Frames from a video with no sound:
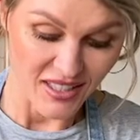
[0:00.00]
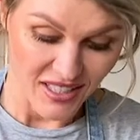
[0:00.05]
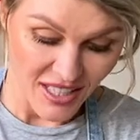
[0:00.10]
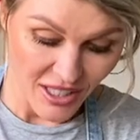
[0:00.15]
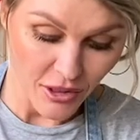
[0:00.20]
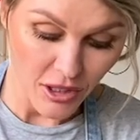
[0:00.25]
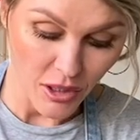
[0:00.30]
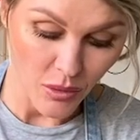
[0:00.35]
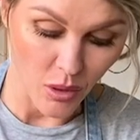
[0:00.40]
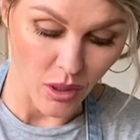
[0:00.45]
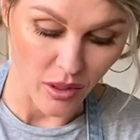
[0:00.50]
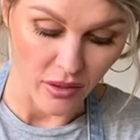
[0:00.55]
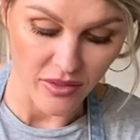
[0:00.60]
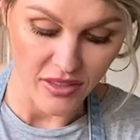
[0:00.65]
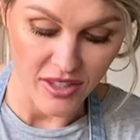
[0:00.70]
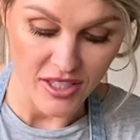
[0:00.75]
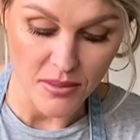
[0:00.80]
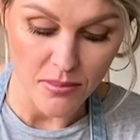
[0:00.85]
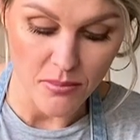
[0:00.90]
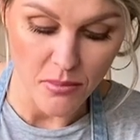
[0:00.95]
I tell you what,
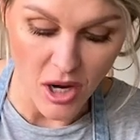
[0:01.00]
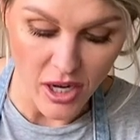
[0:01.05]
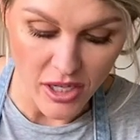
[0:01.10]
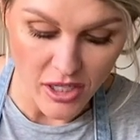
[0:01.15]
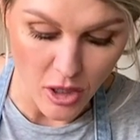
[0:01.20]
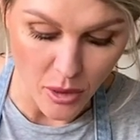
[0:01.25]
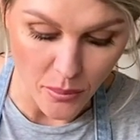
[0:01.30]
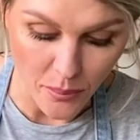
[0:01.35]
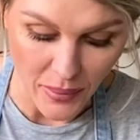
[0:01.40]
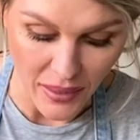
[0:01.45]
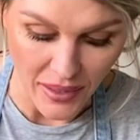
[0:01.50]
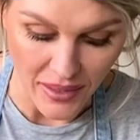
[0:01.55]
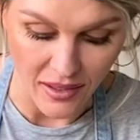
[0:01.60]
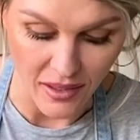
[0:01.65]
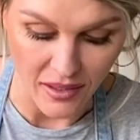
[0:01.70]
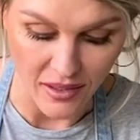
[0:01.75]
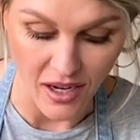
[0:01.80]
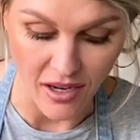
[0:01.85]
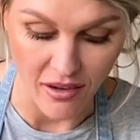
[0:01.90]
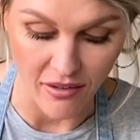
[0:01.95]
this might not be
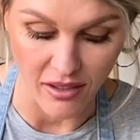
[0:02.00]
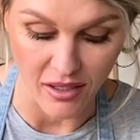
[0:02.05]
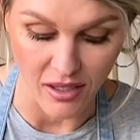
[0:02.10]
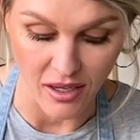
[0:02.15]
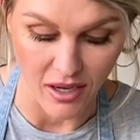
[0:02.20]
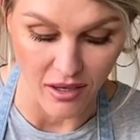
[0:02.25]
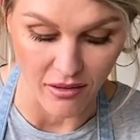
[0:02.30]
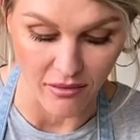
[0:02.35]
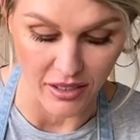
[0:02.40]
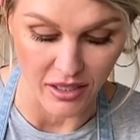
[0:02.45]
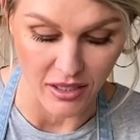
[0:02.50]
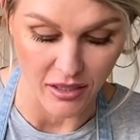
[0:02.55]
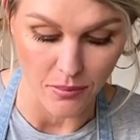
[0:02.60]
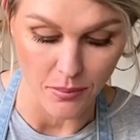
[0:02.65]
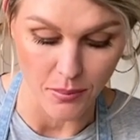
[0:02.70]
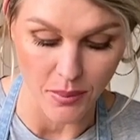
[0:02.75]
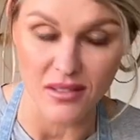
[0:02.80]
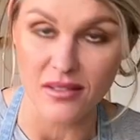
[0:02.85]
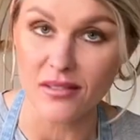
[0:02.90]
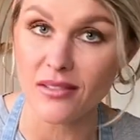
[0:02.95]
a curry in a hurry,
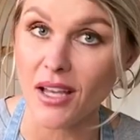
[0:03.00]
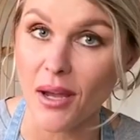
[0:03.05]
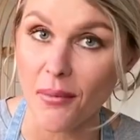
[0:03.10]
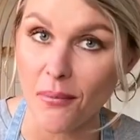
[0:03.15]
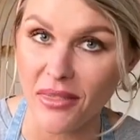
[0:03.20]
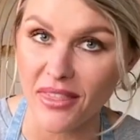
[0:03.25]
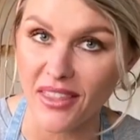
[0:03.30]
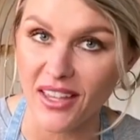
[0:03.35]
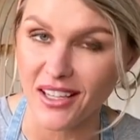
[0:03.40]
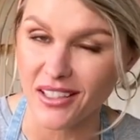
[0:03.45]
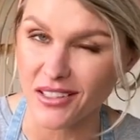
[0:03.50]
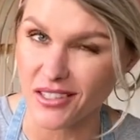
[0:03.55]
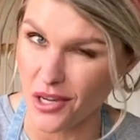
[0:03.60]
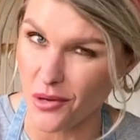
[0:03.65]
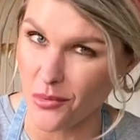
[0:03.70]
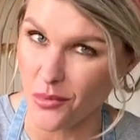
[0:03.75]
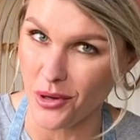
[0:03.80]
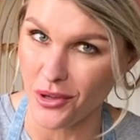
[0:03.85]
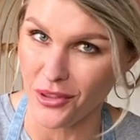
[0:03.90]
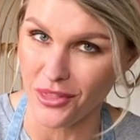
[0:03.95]
but some things
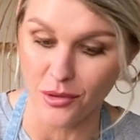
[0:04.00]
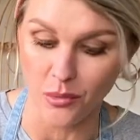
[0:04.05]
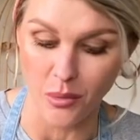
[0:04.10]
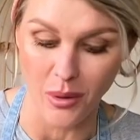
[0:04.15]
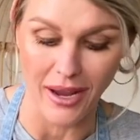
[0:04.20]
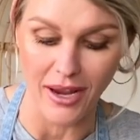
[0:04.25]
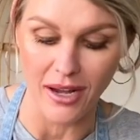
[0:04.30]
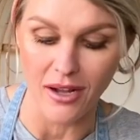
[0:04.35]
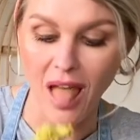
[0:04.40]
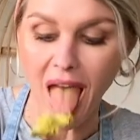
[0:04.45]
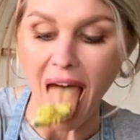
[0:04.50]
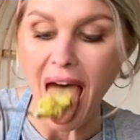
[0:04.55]
are worth the wait.